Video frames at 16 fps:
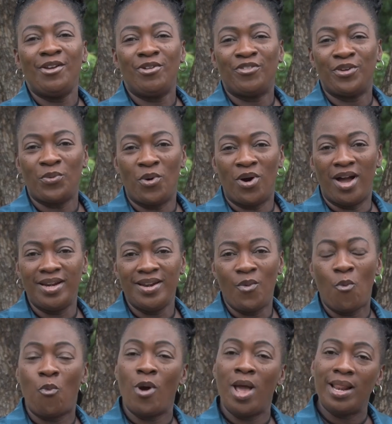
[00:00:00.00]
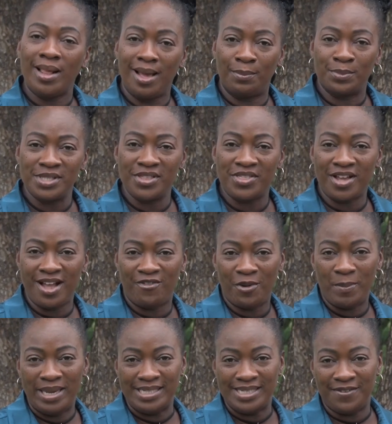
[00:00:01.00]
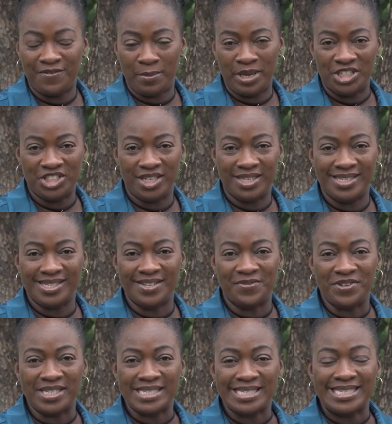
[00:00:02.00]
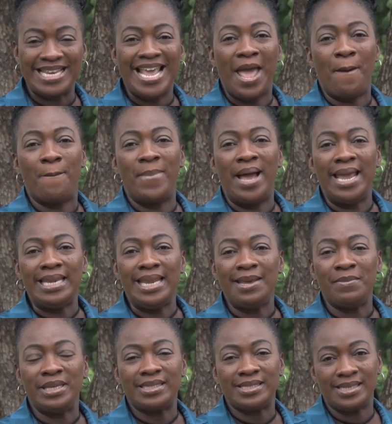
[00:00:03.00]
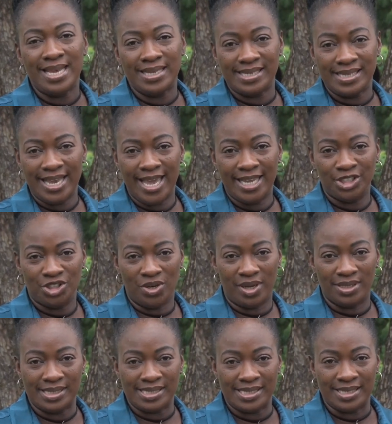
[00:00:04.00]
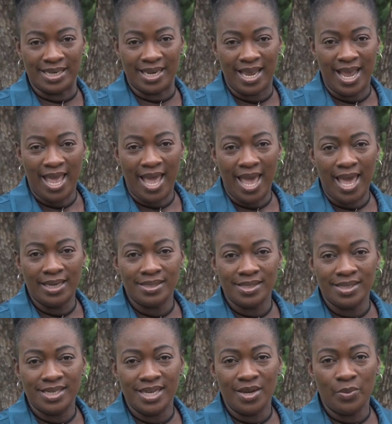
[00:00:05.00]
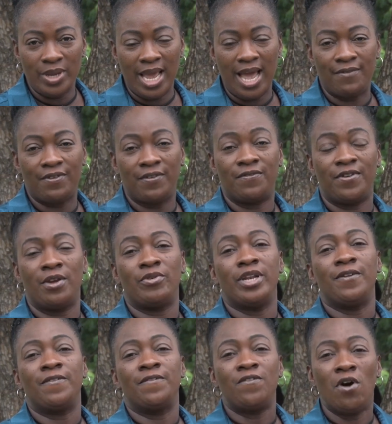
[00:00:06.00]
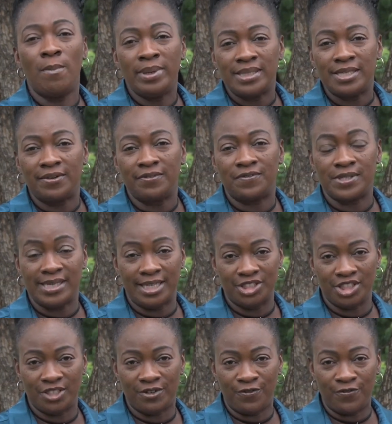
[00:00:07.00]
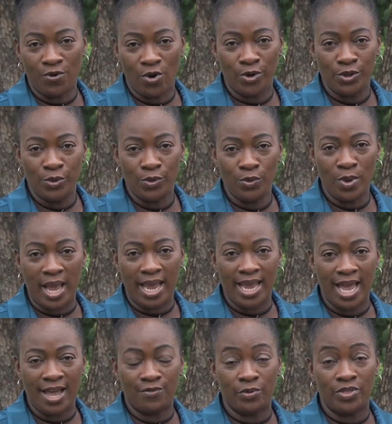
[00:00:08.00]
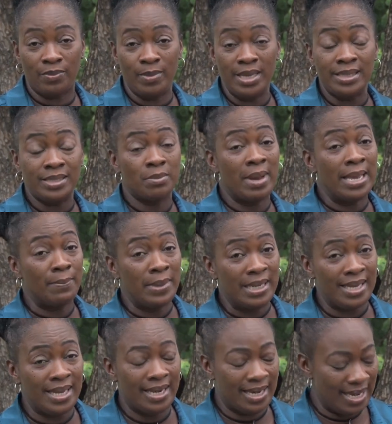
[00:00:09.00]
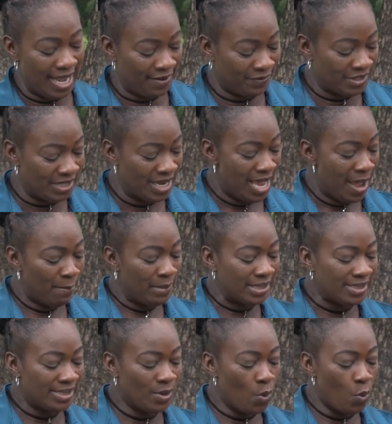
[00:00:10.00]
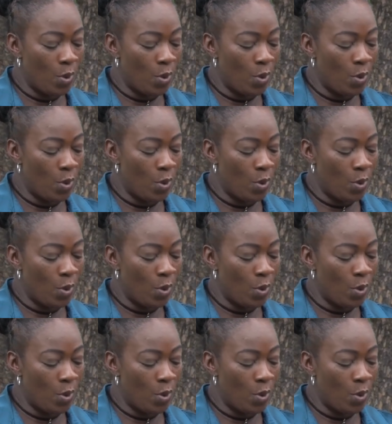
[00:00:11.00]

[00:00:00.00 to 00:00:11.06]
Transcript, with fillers: everyone, welcome to the Government Information Service. My name is Leslie Ann Johnson and today we have a very informative session for you. I have with me to my immediate left Mr.